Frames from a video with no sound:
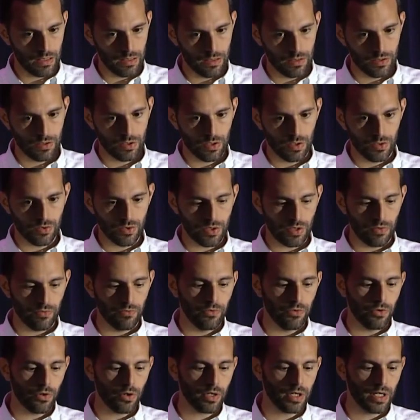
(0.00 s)
shows some
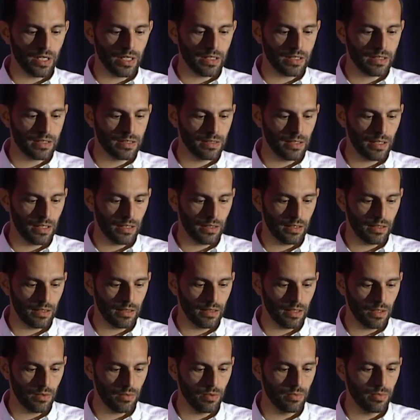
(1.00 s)
forecasts that
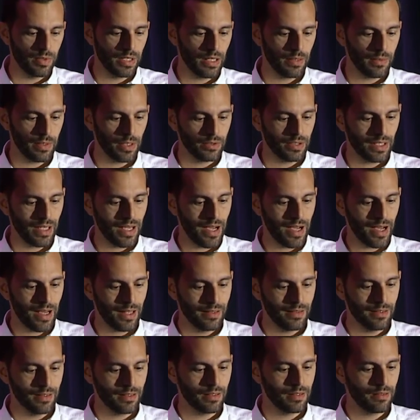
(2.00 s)
there will be about
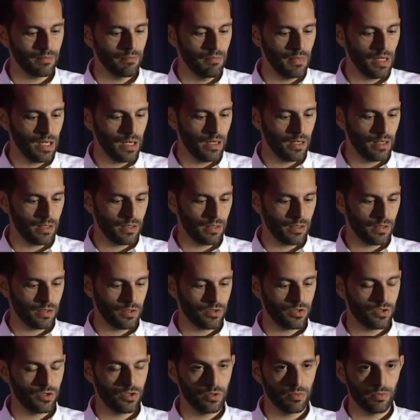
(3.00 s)
100 million
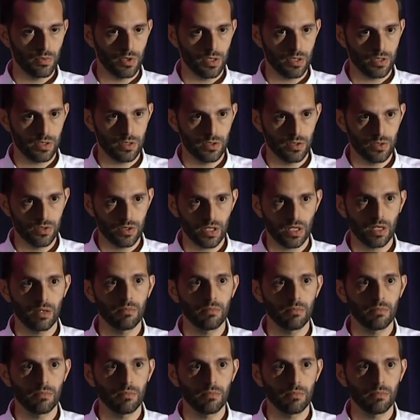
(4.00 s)
consumers using